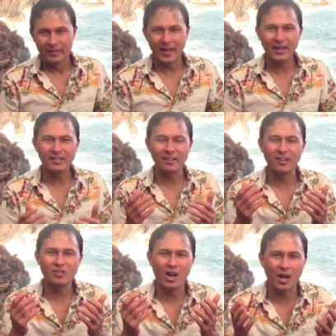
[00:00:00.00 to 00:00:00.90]
Nuts,
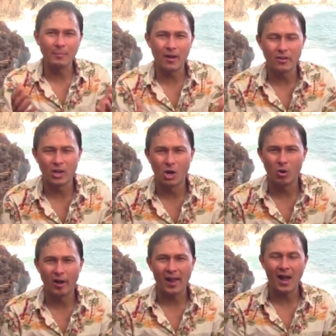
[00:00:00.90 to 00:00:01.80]
let's talk about, you
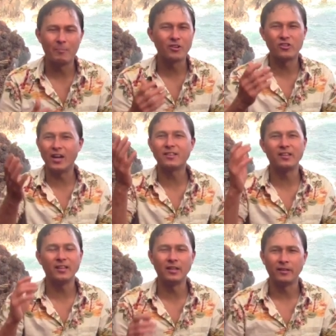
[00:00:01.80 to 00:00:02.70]
know, uh, how much
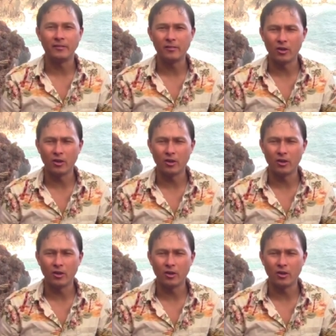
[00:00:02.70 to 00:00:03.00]
nuts to eat.